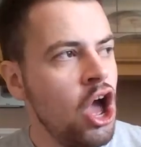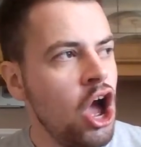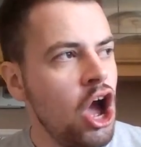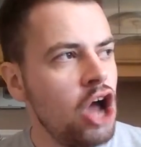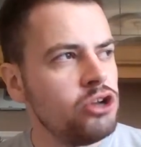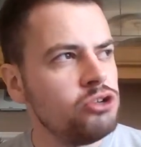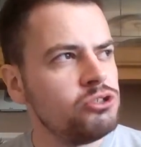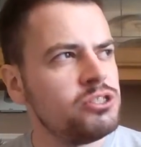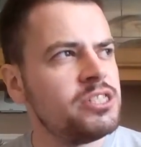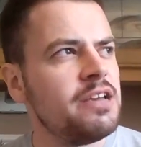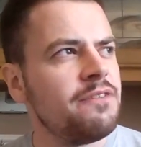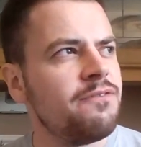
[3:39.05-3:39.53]

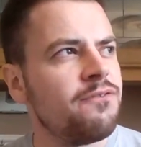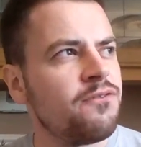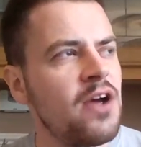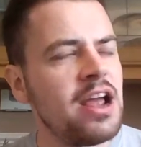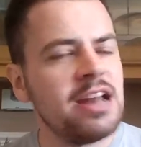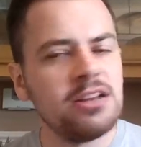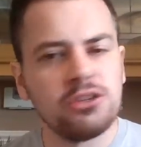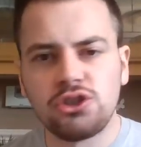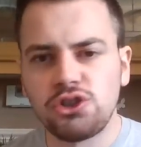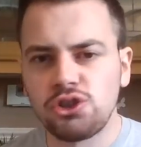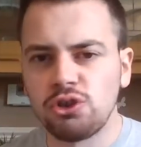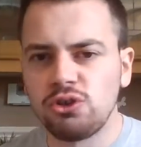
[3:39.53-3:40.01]
and you see
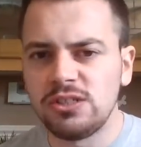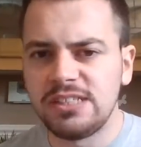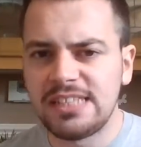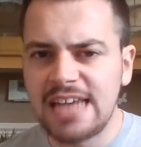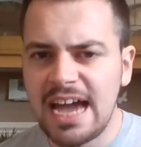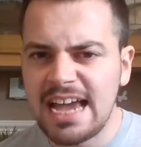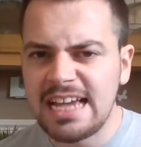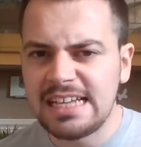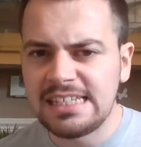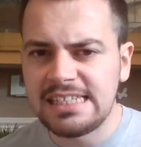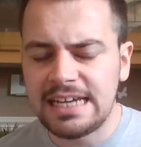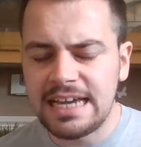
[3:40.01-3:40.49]
friends struggle
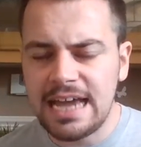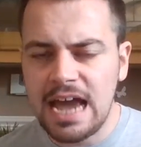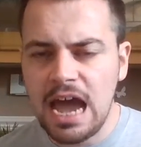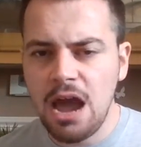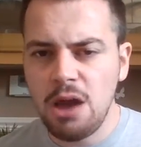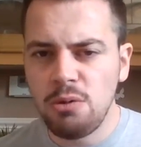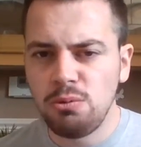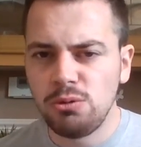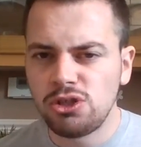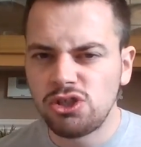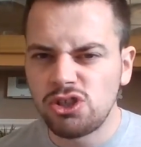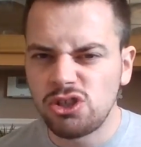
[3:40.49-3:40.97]
day in, day
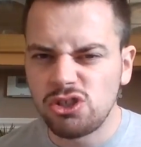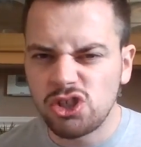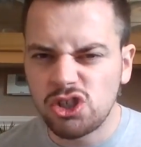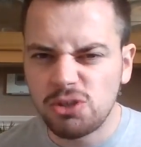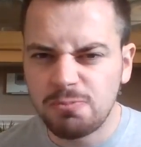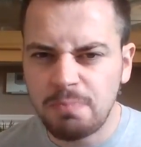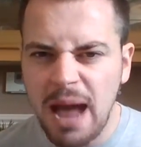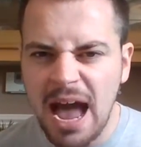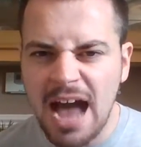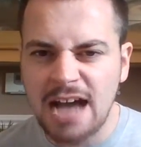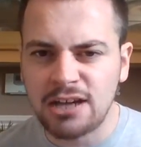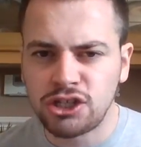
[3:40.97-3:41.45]
out with
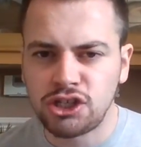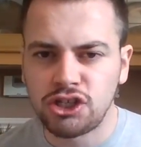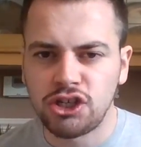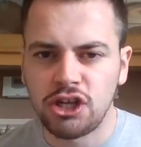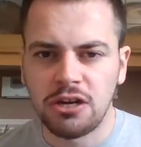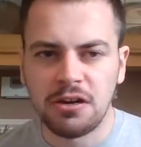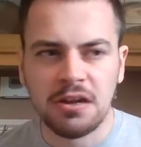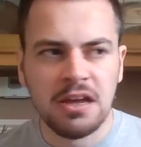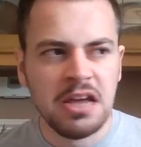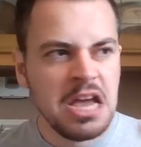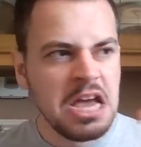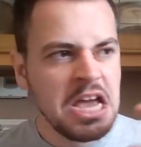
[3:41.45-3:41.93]
such
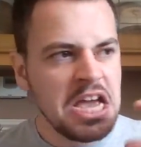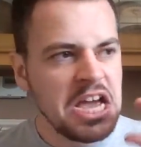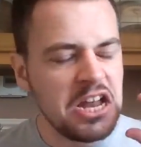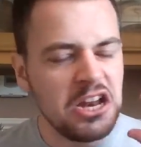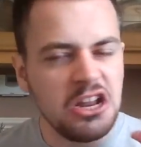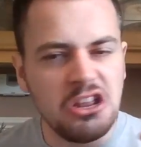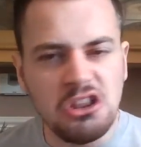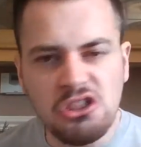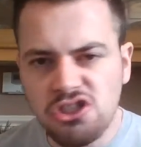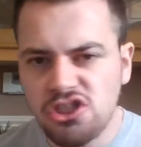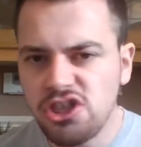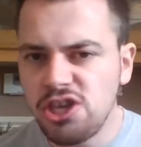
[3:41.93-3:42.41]
passion and
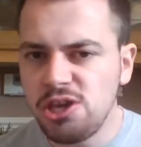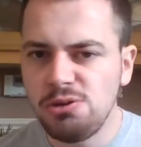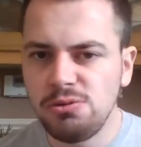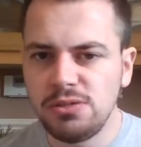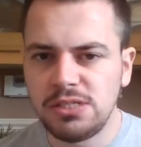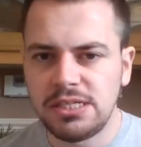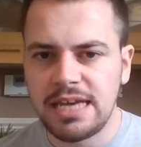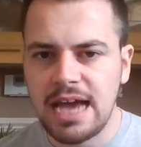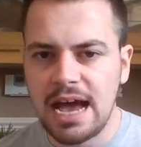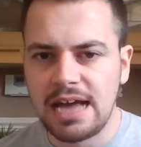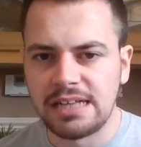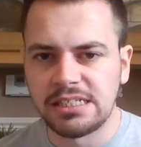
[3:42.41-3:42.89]

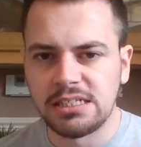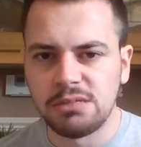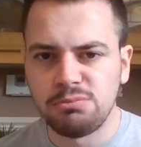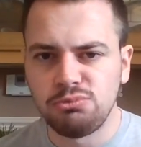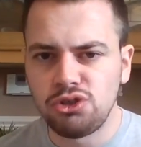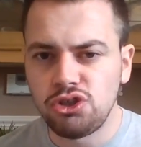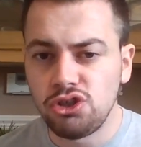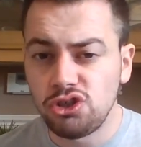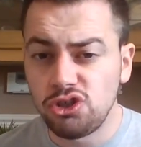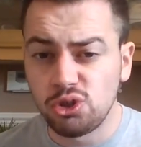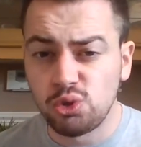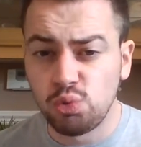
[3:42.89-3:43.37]
enthusiasm
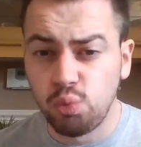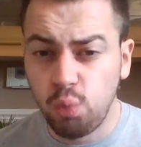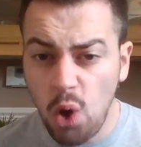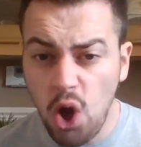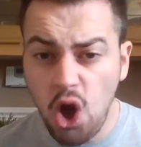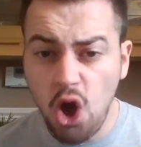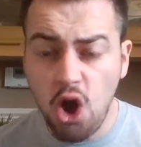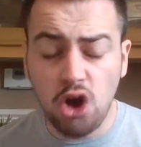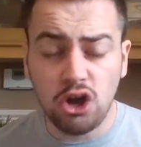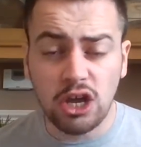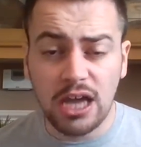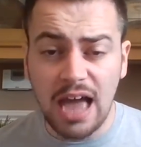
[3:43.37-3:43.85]
to just
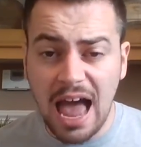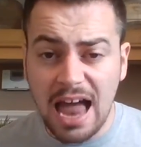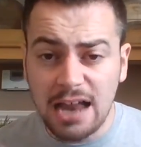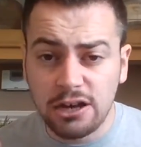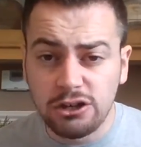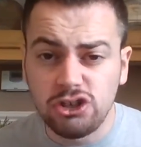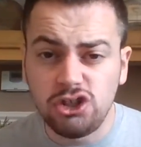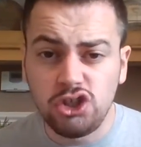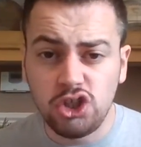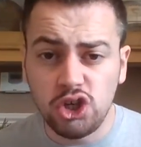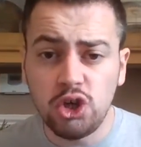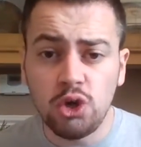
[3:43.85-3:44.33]
work
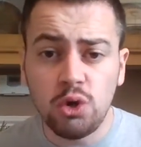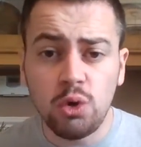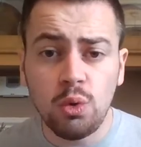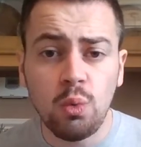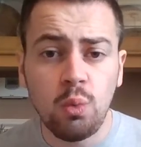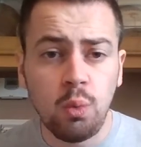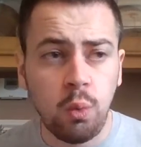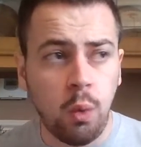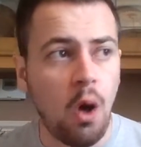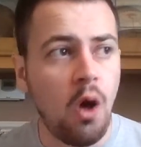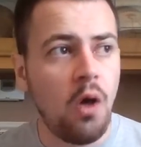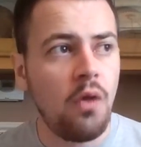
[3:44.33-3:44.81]
and do
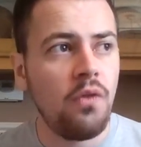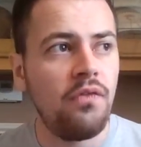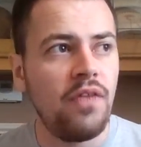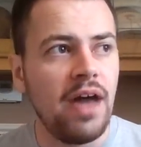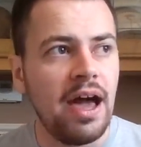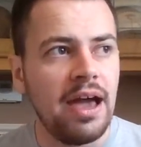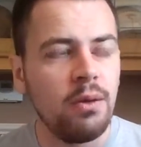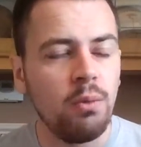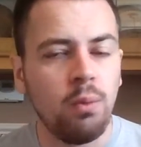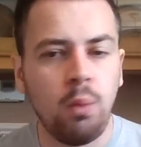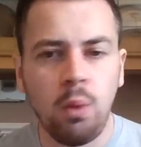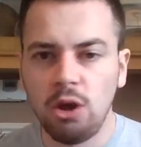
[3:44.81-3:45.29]
what
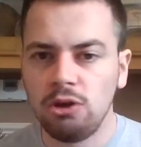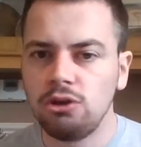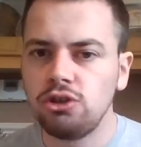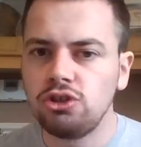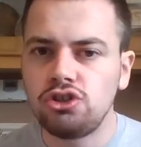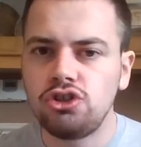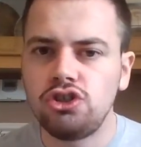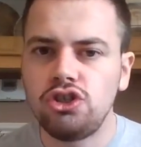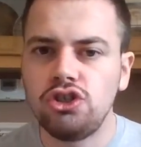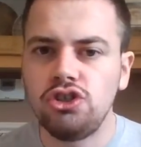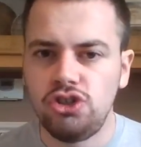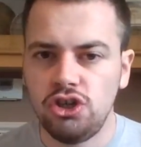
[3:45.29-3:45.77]
they
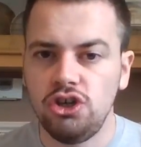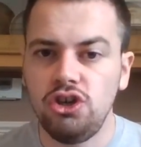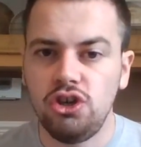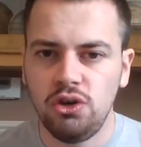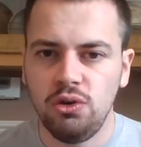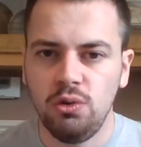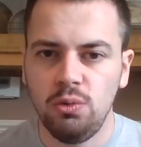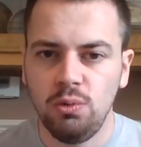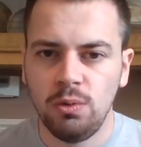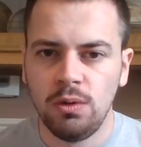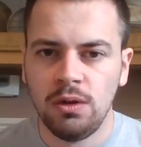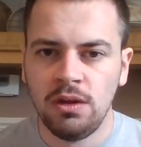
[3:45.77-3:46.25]
want to
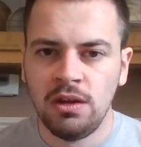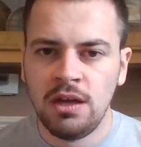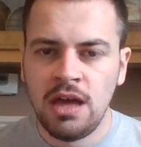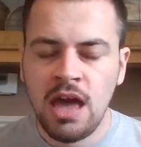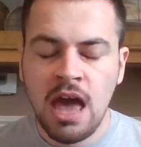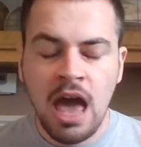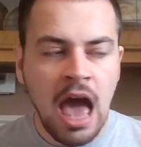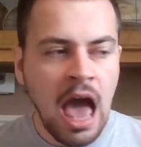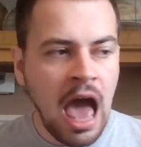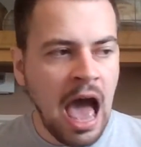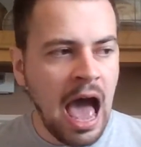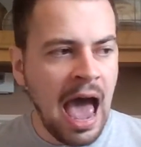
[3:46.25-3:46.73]
do,
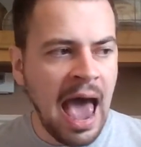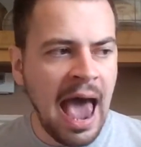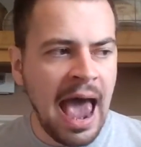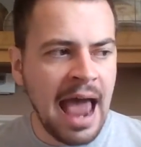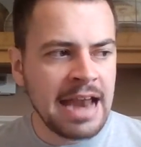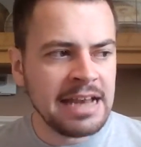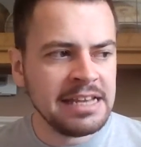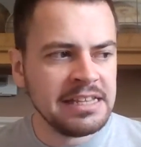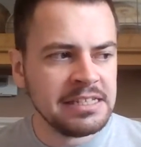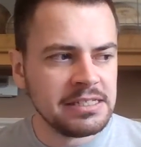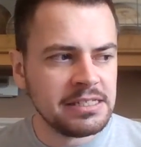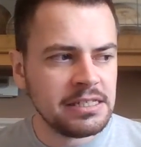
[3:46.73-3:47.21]

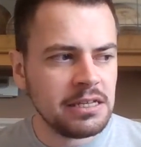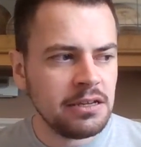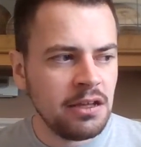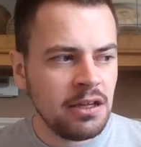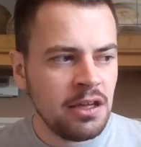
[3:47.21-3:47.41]
and